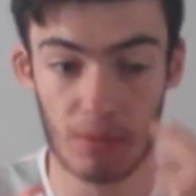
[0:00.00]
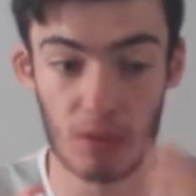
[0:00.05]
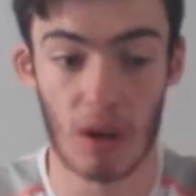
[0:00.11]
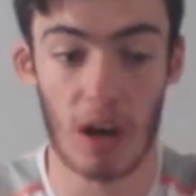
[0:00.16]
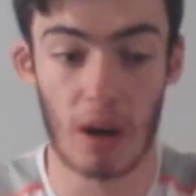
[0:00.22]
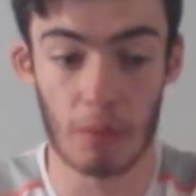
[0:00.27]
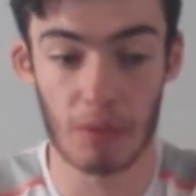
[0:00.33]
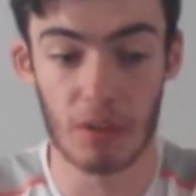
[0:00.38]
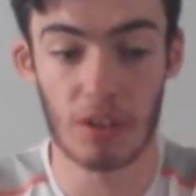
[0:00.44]
So
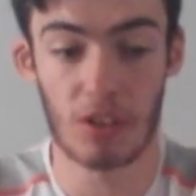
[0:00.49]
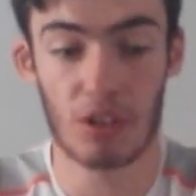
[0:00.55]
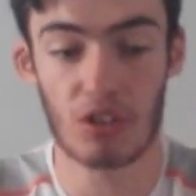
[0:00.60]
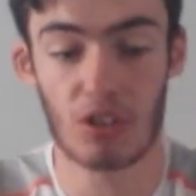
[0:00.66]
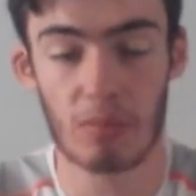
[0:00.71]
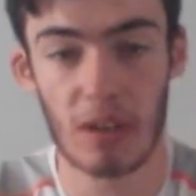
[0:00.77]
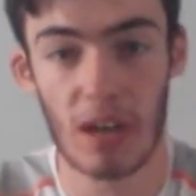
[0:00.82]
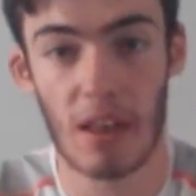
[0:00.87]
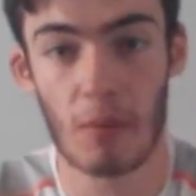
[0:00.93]
I'm going to do
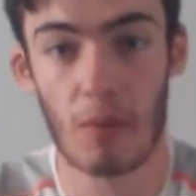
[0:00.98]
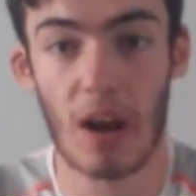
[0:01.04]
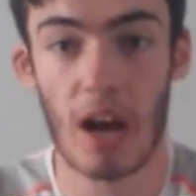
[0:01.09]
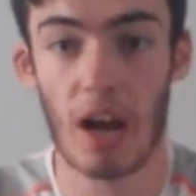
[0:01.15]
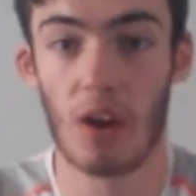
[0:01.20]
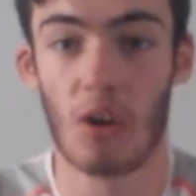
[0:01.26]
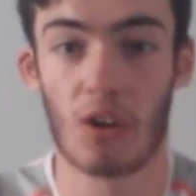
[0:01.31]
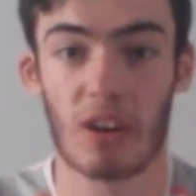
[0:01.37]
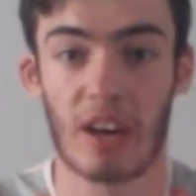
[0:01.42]
something like that
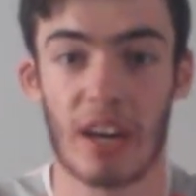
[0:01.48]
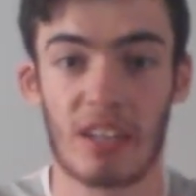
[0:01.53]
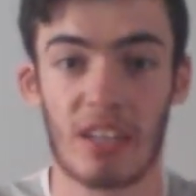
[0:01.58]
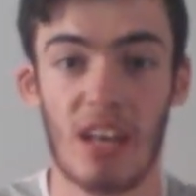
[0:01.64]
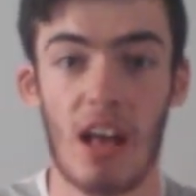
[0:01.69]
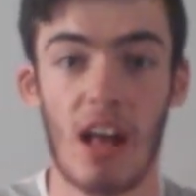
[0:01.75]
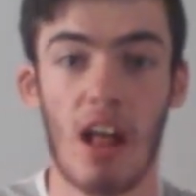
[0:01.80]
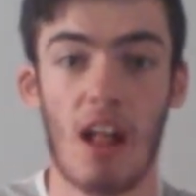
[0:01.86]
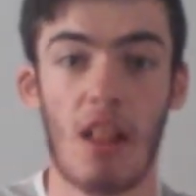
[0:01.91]
where I look at
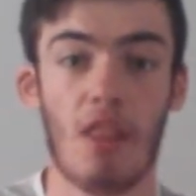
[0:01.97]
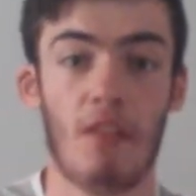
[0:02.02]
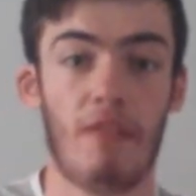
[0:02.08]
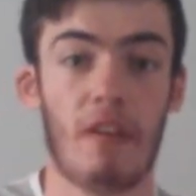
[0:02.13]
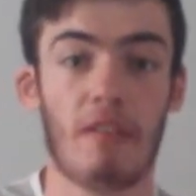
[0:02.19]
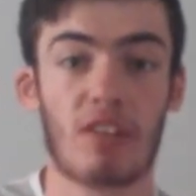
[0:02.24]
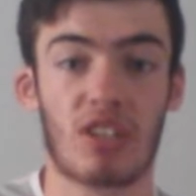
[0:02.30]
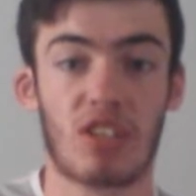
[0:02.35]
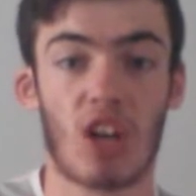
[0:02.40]
the
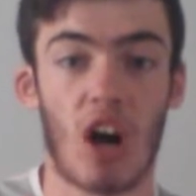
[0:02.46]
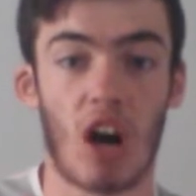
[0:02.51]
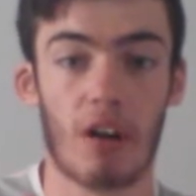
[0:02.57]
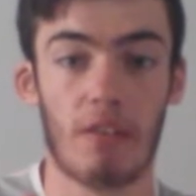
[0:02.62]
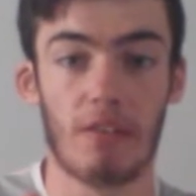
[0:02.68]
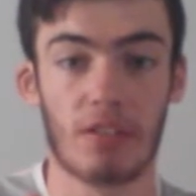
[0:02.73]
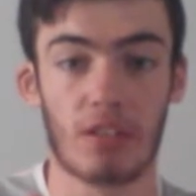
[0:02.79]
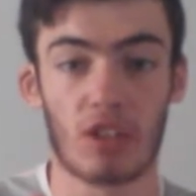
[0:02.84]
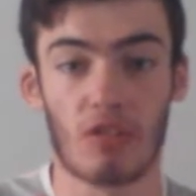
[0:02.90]
very
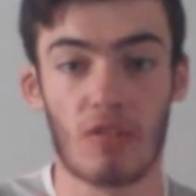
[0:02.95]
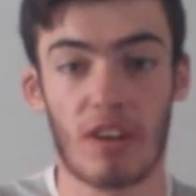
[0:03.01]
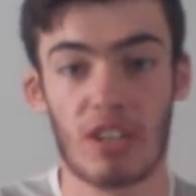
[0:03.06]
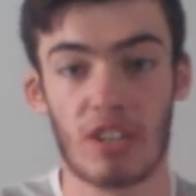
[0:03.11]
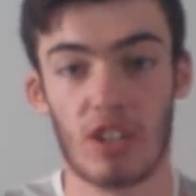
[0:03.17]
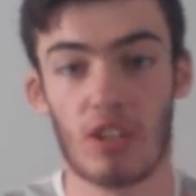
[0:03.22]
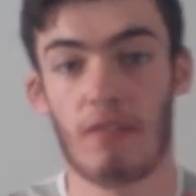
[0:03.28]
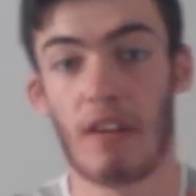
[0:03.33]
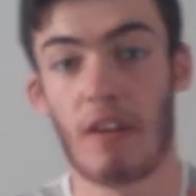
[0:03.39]
start of his
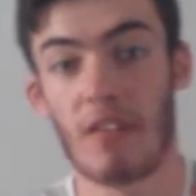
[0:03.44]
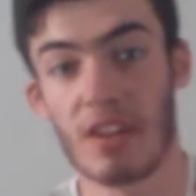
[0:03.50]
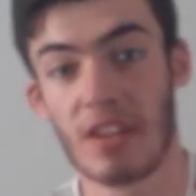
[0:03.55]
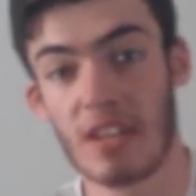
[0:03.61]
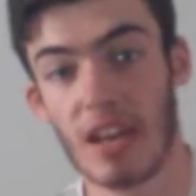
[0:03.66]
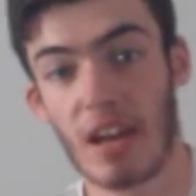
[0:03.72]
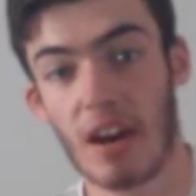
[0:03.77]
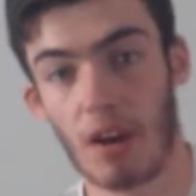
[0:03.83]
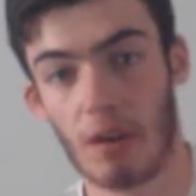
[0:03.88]
career to the
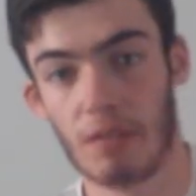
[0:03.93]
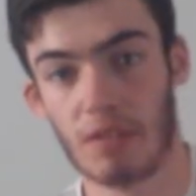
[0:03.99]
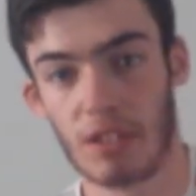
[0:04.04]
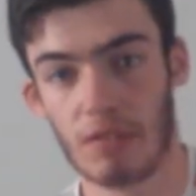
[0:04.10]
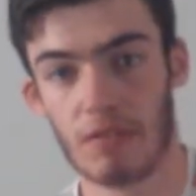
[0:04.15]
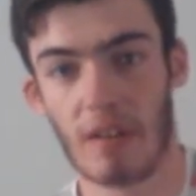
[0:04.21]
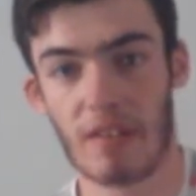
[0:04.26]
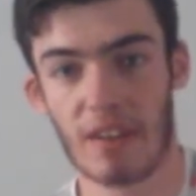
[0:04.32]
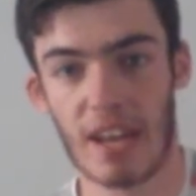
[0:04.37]
very
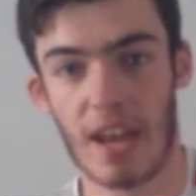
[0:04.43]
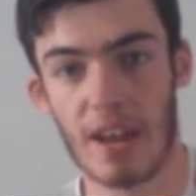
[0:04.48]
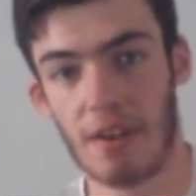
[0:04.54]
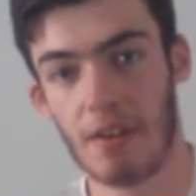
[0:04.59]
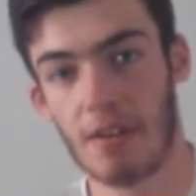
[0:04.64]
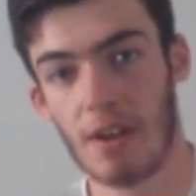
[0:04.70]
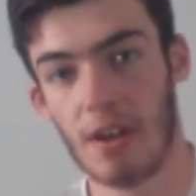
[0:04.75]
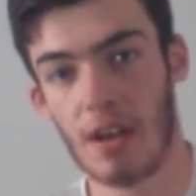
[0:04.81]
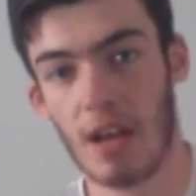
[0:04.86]

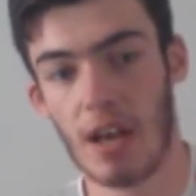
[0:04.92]
end,